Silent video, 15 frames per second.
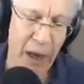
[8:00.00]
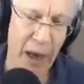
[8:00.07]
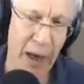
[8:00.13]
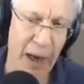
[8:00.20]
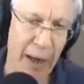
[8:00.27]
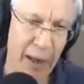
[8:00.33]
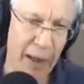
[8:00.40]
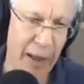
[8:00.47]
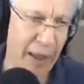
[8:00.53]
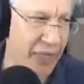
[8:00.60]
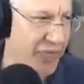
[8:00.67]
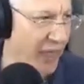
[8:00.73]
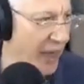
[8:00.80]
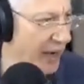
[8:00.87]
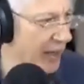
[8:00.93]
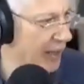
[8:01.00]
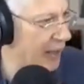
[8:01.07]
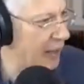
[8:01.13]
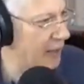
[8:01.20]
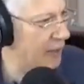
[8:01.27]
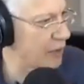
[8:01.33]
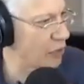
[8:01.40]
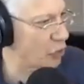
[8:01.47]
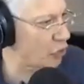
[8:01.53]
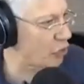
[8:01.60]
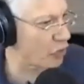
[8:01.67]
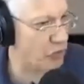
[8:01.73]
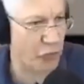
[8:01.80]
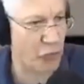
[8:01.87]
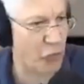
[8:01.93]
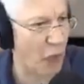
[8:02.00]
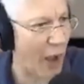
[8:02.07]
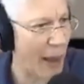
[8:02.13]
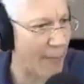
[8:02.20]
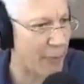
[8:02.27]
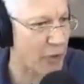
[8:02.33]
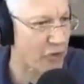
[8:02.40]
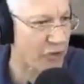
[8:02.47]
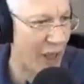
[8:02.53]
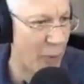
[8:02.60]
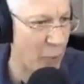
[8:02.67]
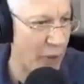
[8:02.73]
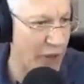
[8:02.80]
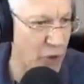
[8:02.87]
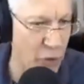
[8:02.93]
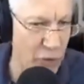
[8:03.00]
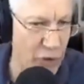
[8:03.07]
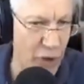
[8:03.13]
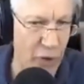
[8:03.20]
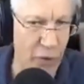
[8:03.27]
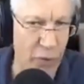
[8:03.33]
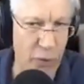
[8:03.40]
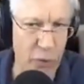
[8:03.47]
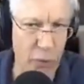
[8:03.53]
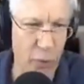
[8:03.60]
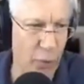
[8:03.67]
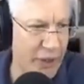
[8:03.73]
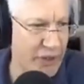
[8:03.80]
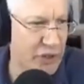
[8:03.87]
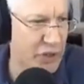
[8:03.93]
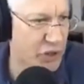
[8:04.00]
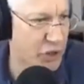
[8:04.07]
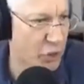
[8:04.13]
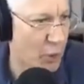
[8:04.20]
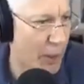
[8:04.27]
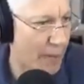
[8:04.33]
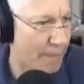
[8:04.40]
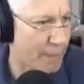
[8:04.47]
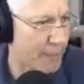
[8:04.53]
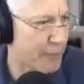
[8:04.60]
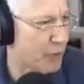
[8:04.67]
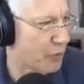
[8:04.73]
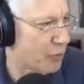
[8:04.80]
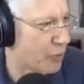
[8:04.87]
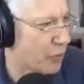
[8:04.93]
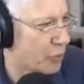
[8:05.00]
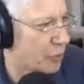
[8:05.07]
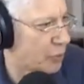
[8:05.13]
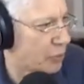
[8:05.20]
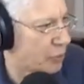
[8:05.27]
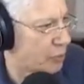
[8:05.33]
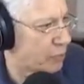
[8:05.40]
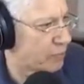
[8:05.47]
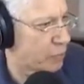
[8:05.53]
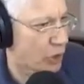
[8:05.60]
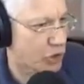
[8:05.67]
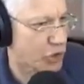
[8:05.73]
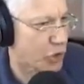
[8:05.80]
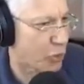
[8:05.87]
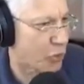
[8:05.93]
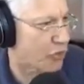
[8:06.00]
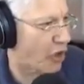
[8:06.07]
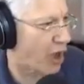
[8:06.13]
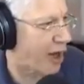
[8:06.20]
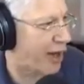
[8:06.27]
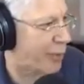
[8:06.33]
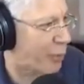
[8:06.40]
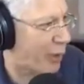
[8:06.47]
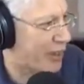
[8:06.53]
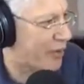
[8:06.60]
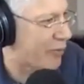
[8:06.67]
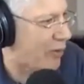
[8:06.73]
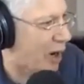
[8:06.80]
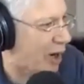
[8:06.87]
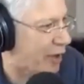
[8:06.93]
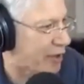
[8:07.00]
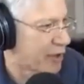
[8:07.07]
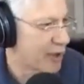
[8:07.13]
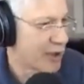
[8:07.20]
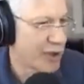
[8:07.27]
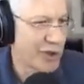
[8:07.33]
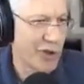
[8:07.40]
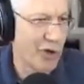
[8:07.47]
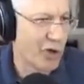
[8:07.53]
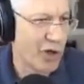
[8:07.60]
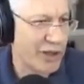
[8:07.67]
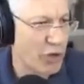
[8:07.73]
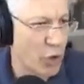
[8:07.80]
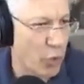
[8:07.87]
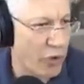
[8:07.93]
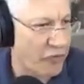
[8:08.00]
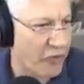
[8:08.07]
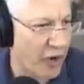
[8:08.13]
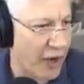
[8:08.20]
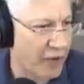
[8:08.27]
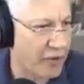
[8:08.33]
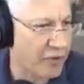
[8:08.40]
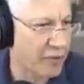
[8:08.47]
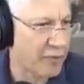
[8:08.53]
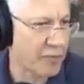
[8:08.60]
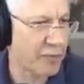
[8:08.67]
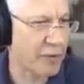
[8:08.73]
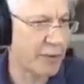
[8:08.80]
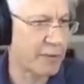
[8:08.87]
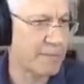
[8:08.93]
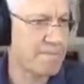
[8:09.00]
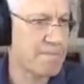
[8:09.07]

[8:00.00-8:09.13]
uh, then uh, you should subscribe because that way you'll know when to show up. You'll know what shows are on, when they're on. You'll get notified, right?